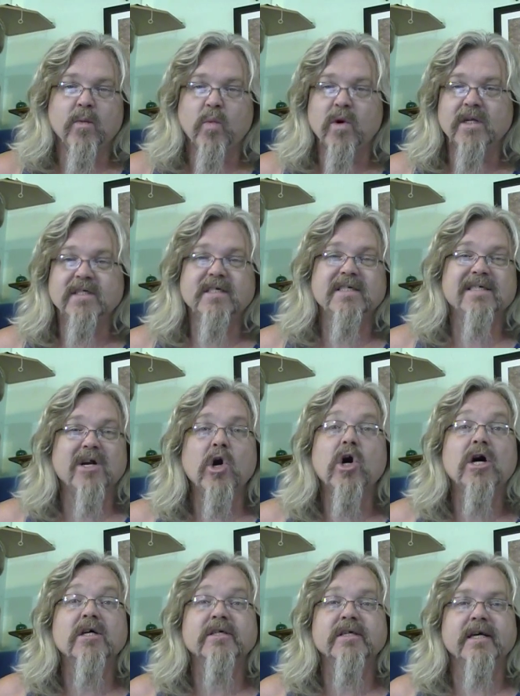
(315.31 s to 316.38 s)
what's
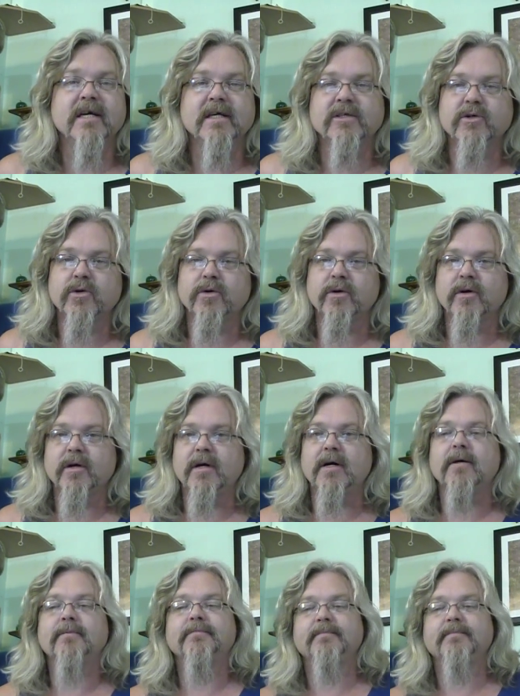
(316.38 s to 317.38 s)
causing it or uh,